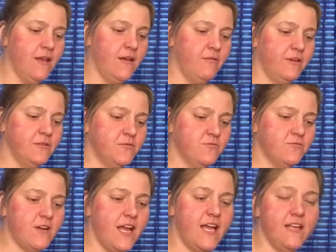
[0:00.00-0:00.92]
I want to use
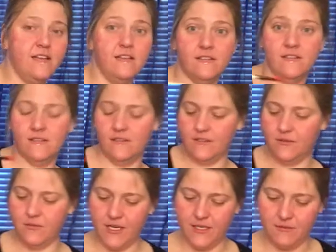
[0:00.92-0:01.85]
red, because
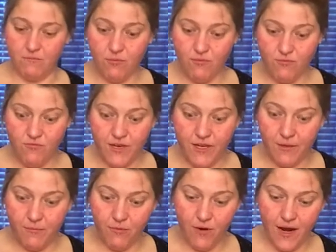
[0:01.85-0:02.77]
red is really
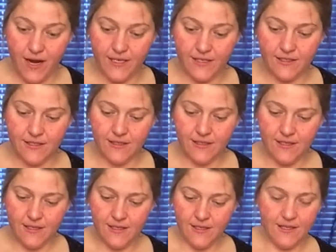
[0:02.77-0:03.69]
bright.
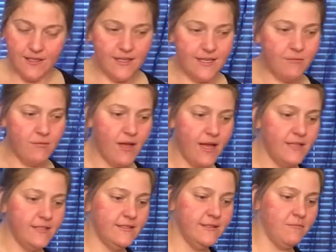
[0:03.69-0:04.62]
And we'll
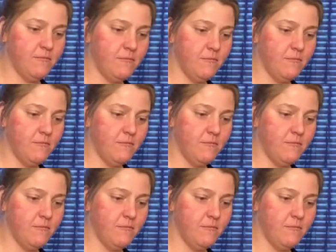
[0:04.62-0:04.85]
add some